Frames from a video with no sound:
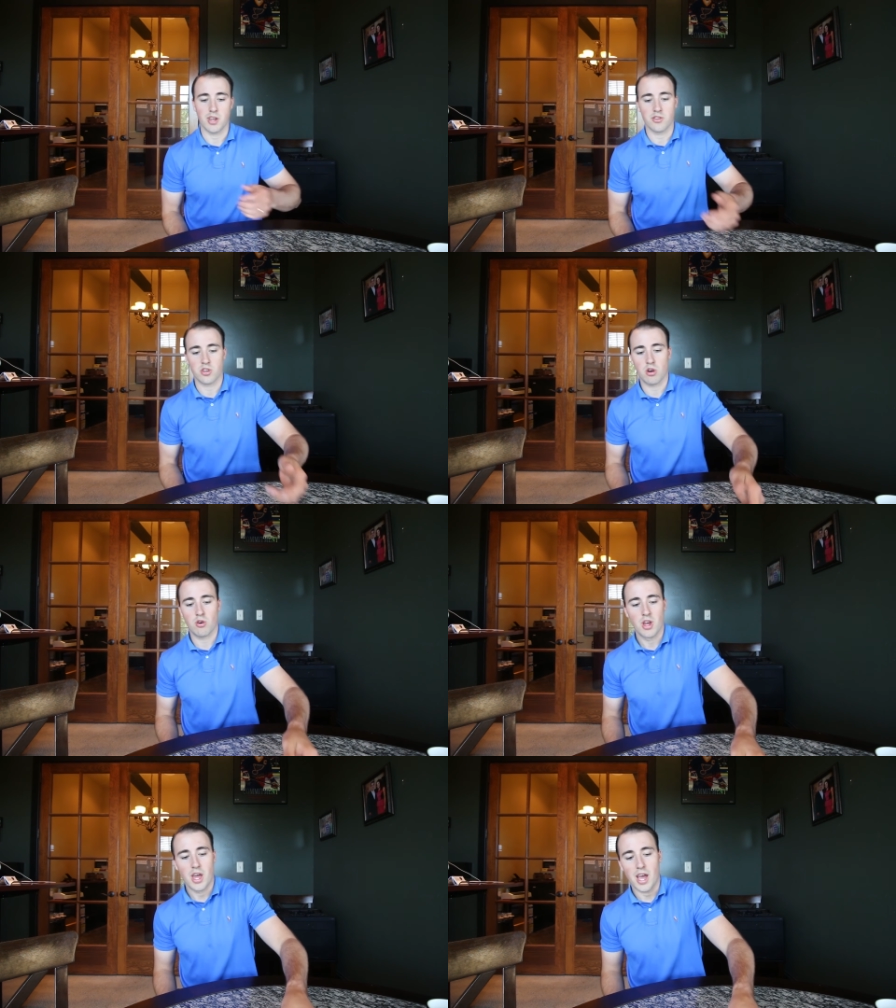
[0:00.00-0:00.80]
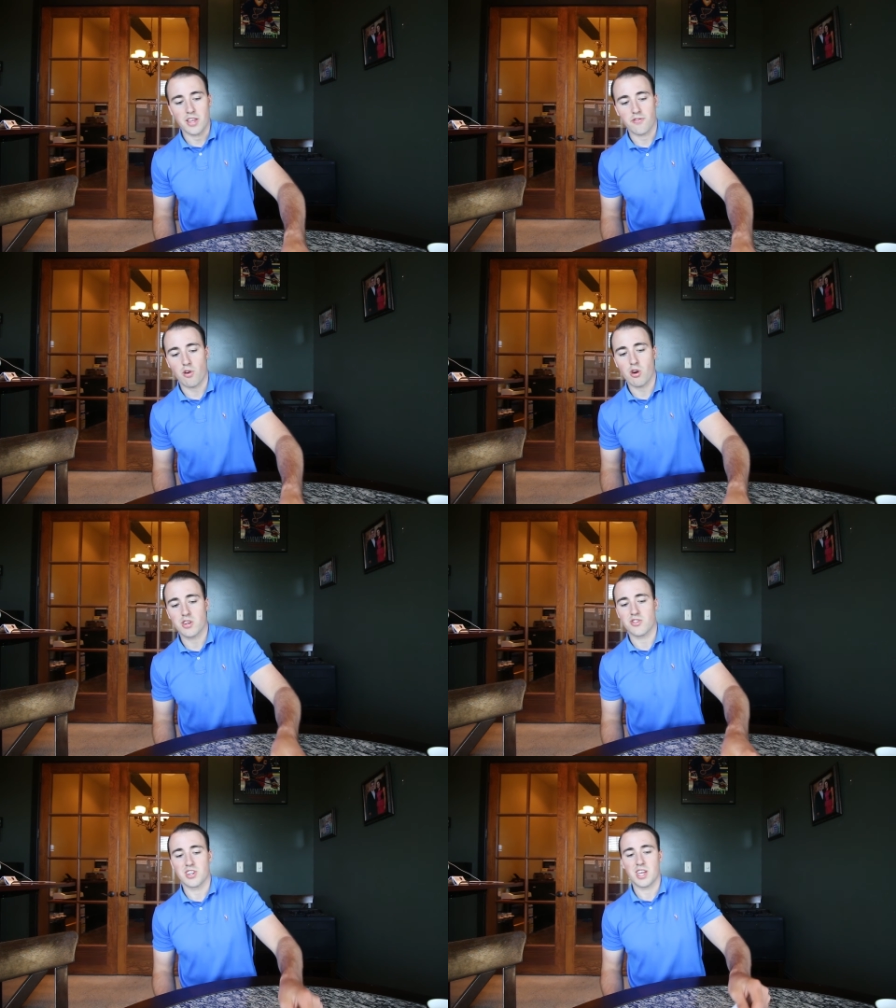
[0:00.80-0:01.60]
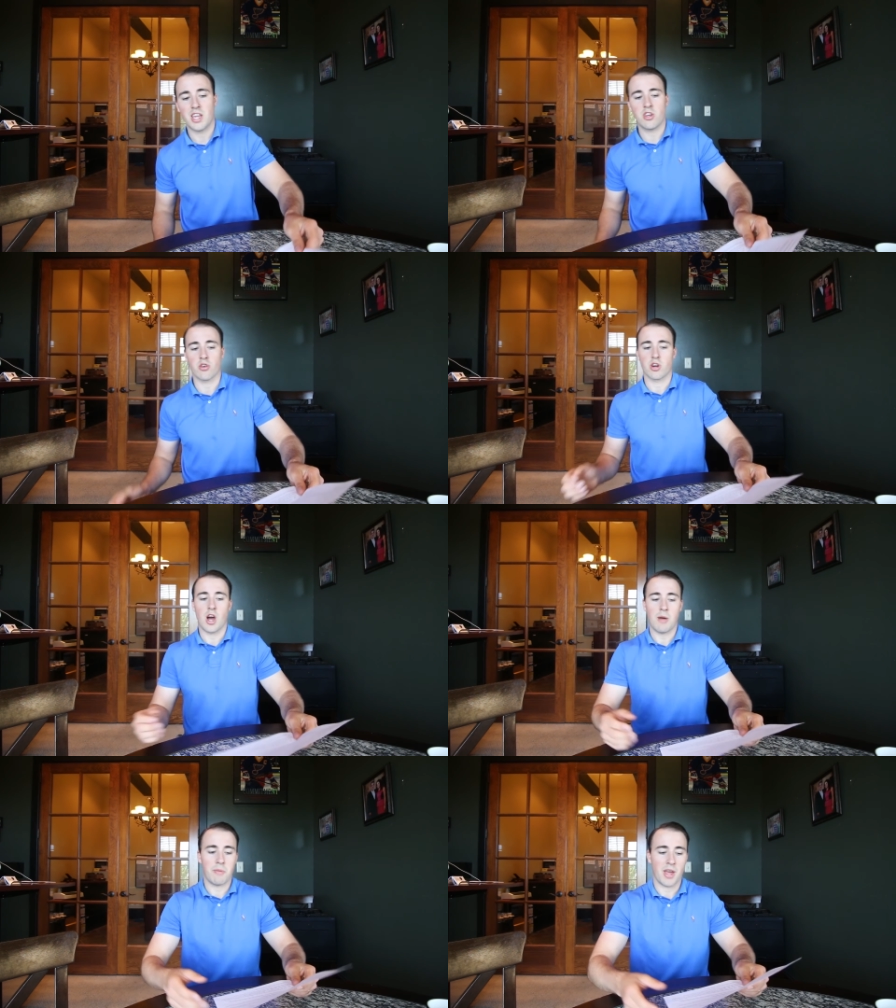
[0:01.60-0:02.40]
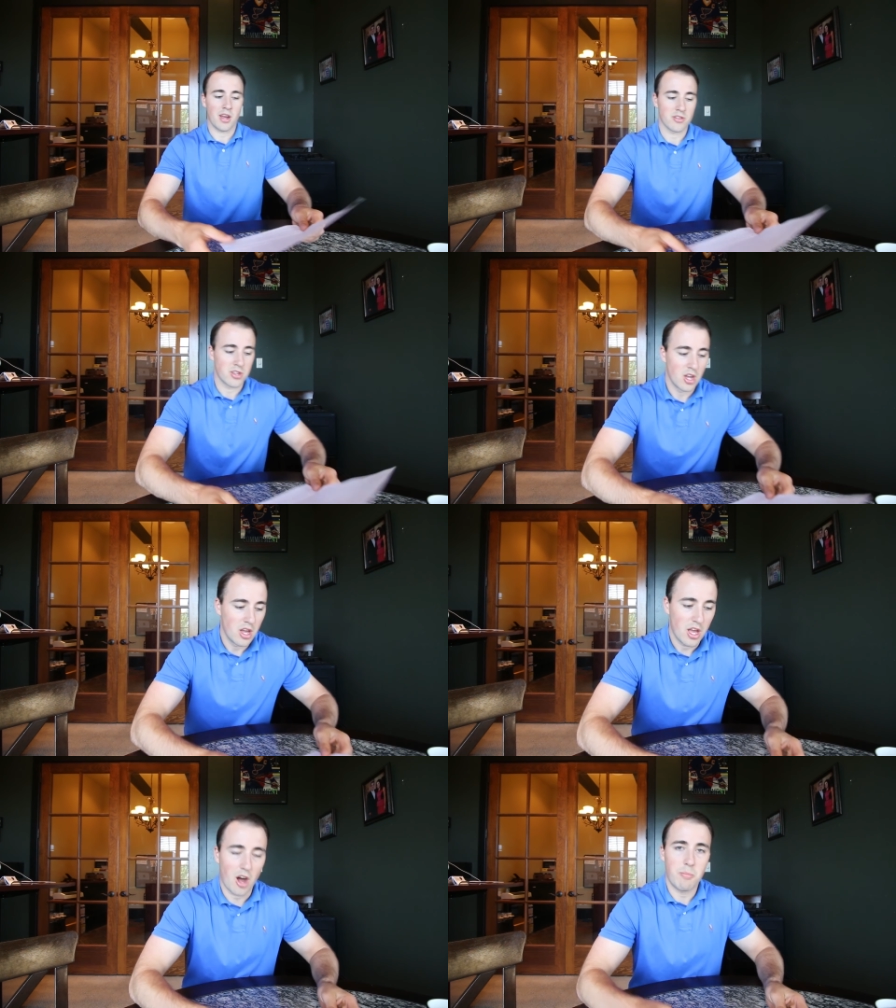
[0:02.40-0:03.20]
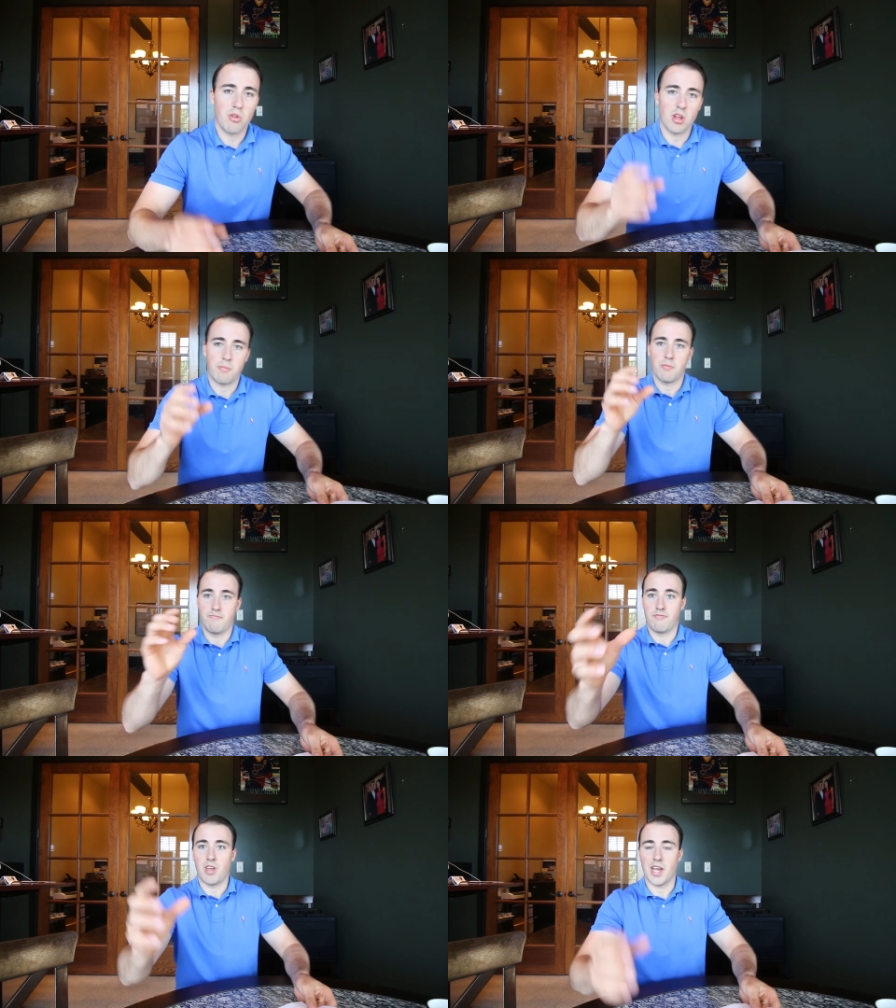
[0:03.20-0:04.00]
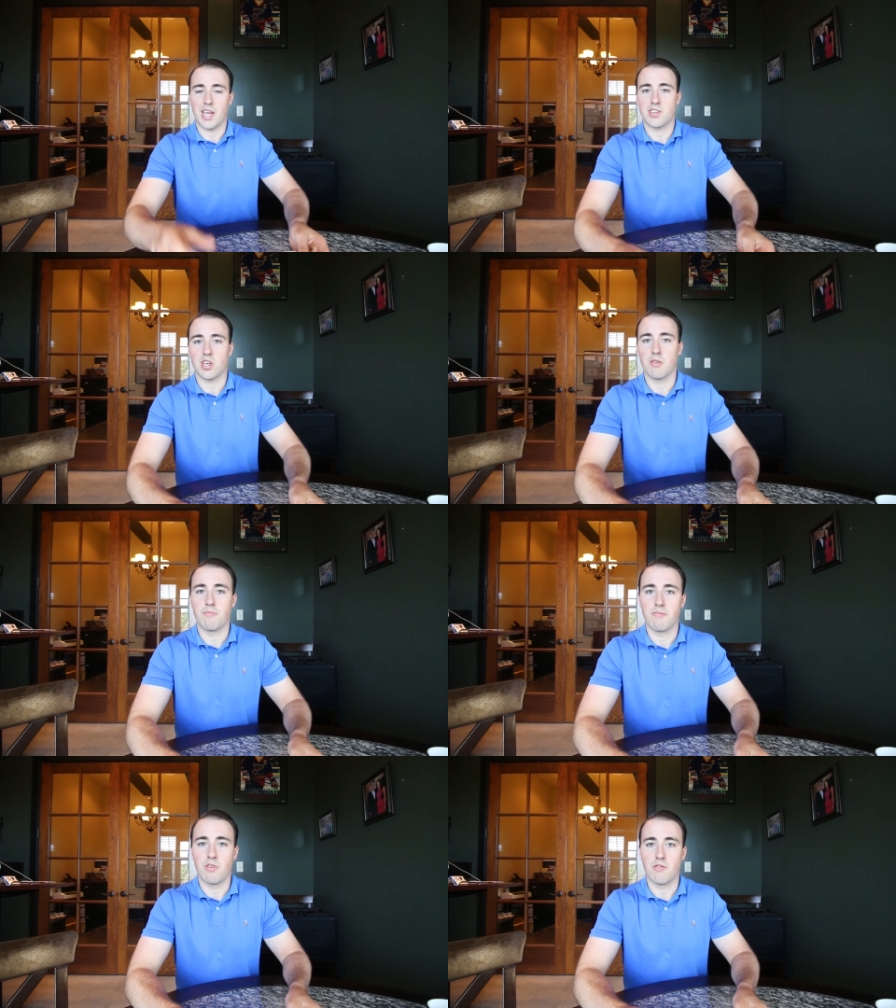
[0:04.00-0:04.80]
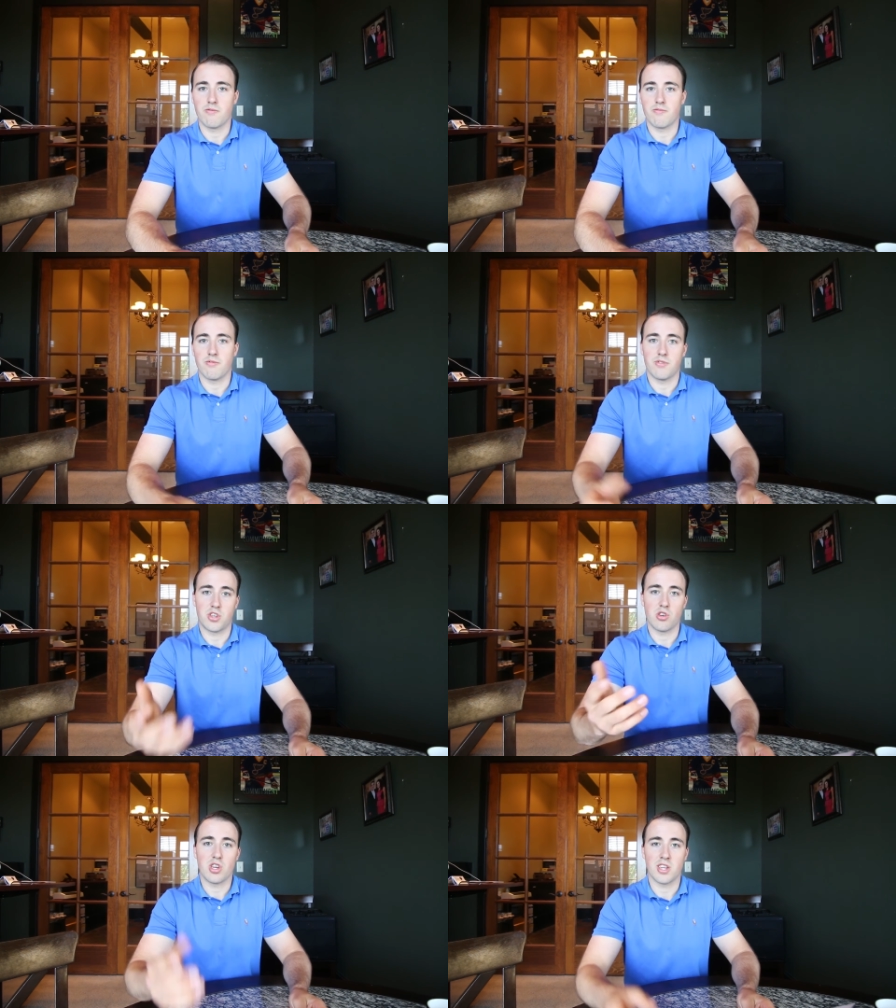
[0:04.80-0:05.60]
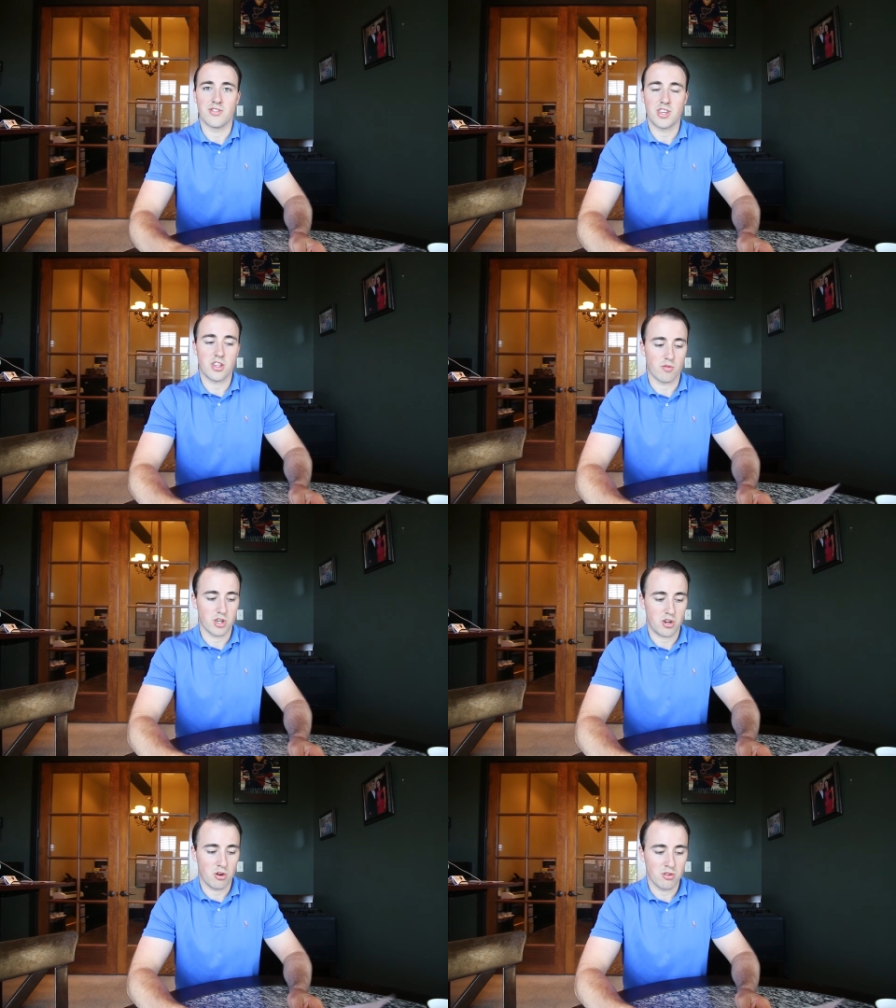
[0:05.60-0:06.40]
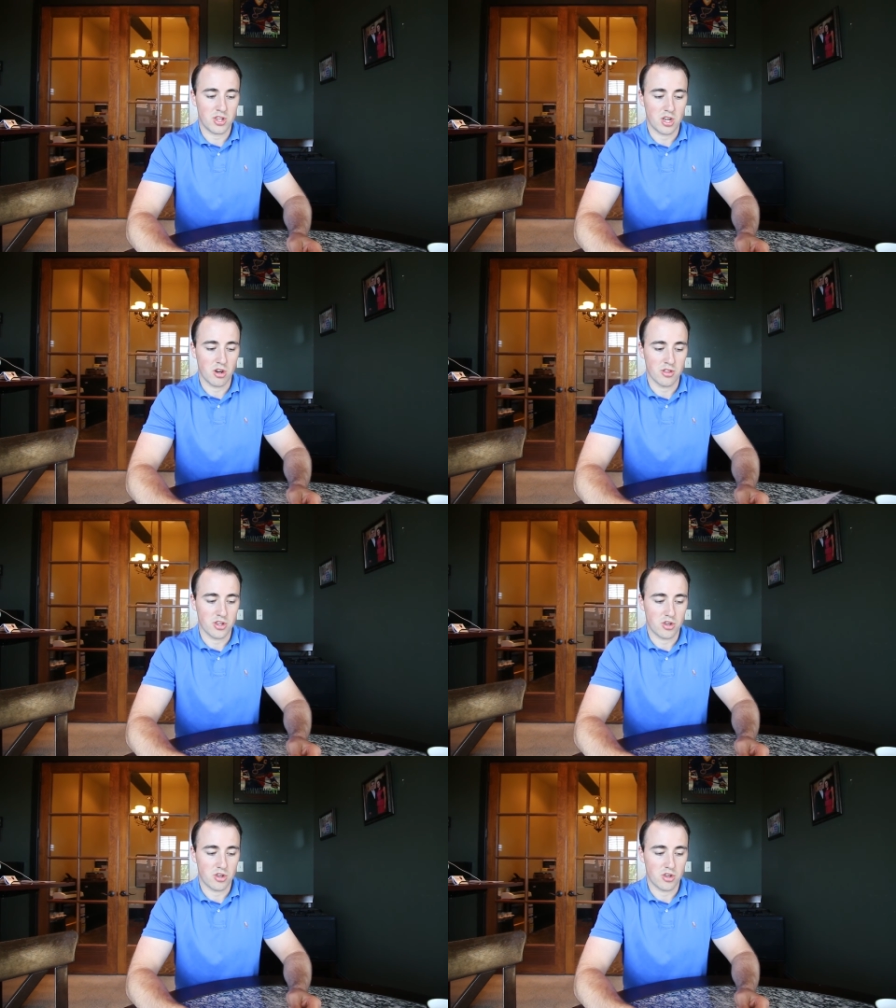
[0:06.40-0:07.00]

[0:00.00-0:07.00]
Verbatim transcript: And so as far as the ten year compounds, I'll pull up, I guess, a, so you can see the returns here on the